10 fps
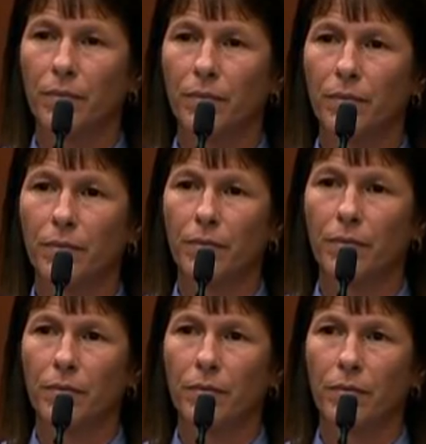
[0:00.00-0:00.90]

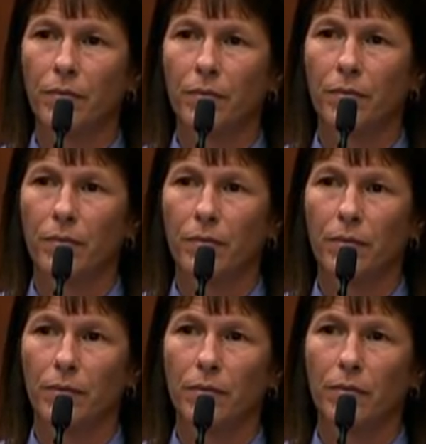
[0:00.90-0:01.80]

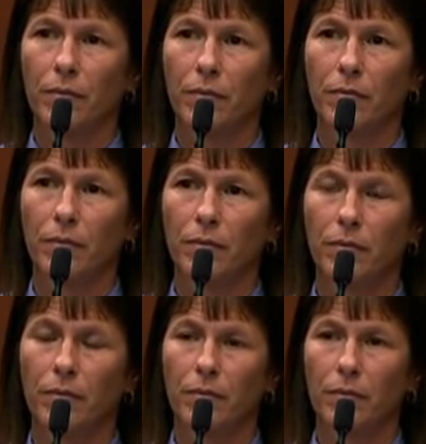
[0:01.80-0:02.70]
Nothing is said.